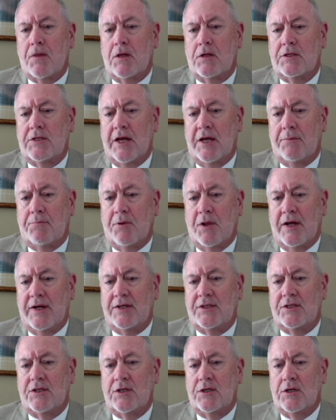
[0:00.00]
take
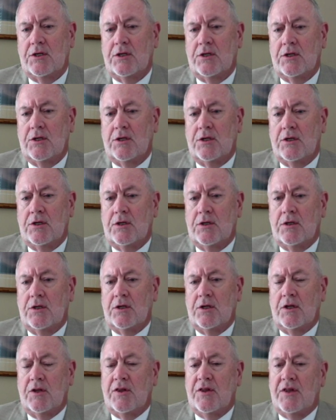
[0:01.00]
place.
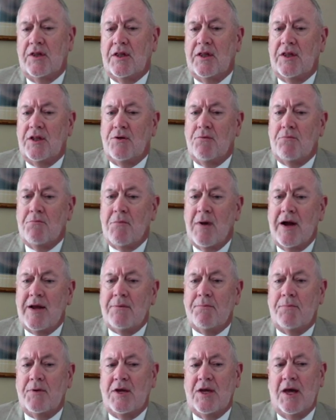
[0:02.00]
You
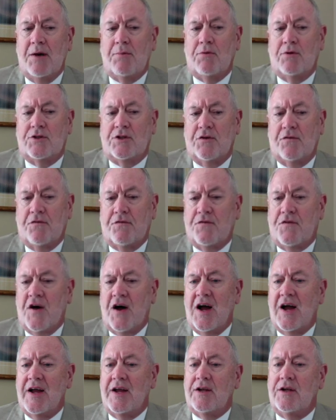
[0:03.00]
might be able to
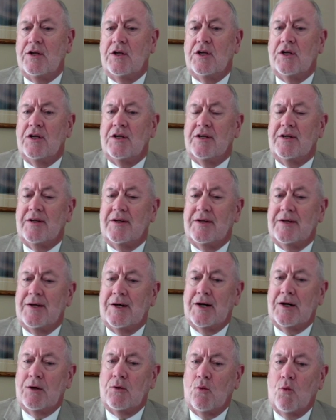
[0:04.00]
find
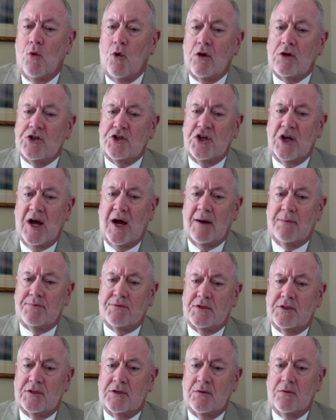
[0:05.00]

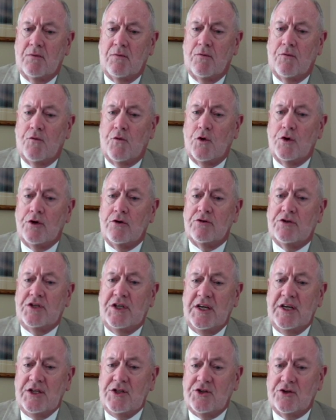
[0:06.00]
workshops for your
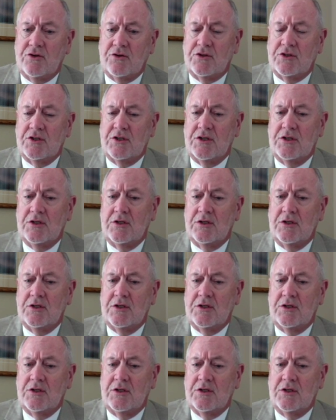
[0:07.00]
teachers.